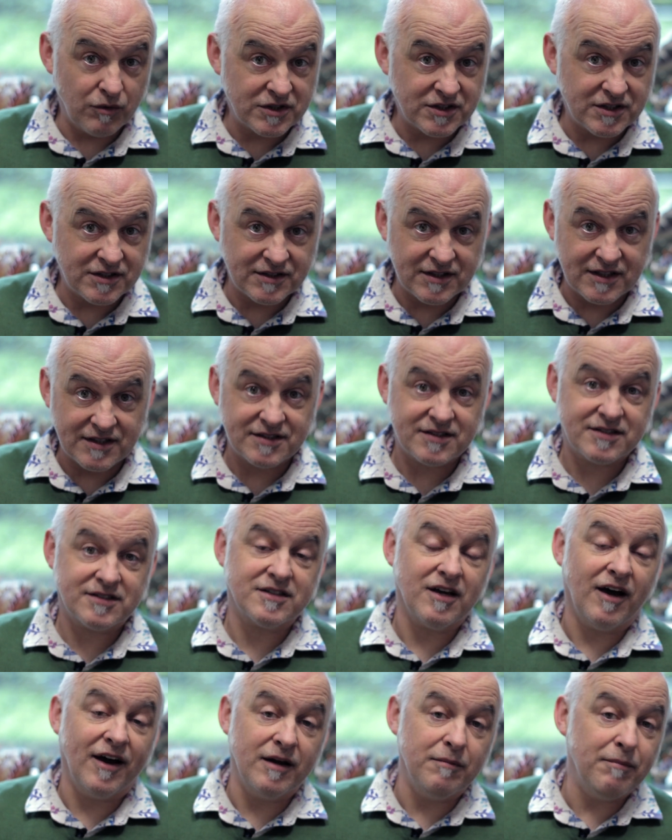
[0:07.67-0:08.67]
which is this
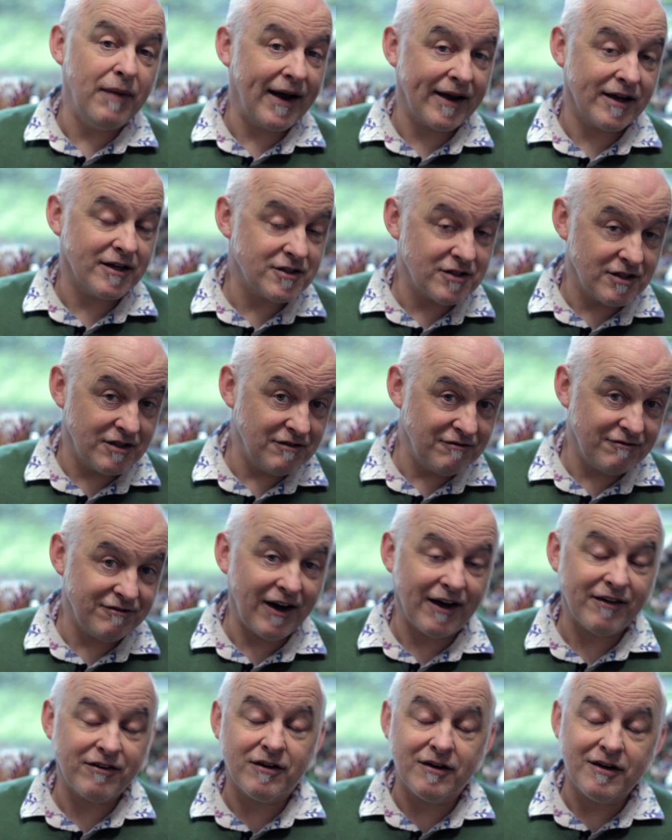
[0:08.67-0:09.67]
tiny maggot, and in
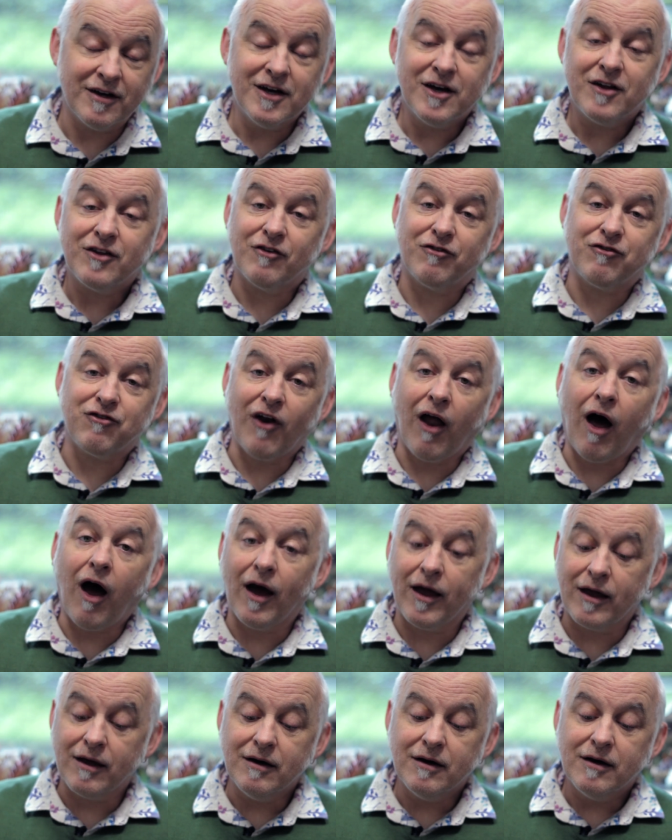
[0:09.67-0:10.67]
fact the, the
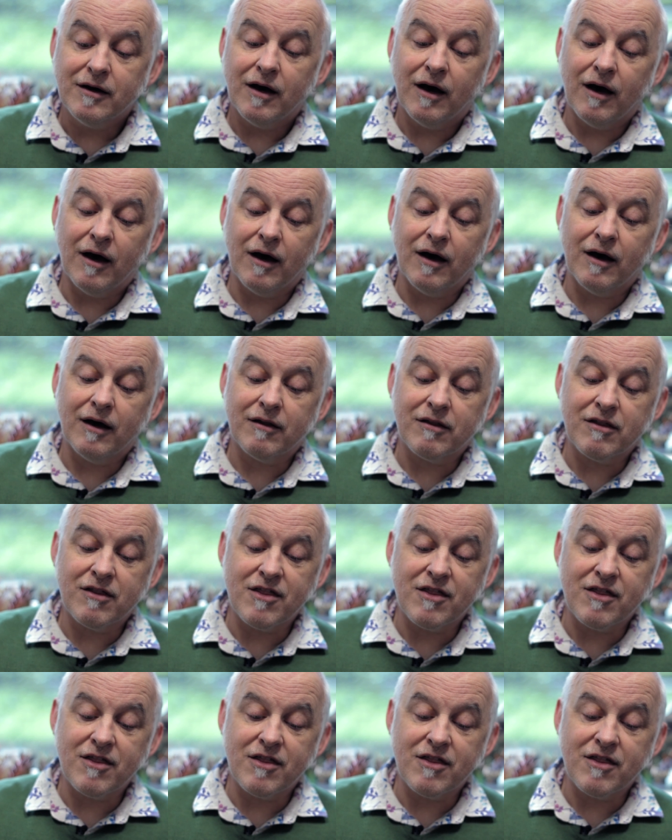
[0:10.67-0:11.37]
fly uh,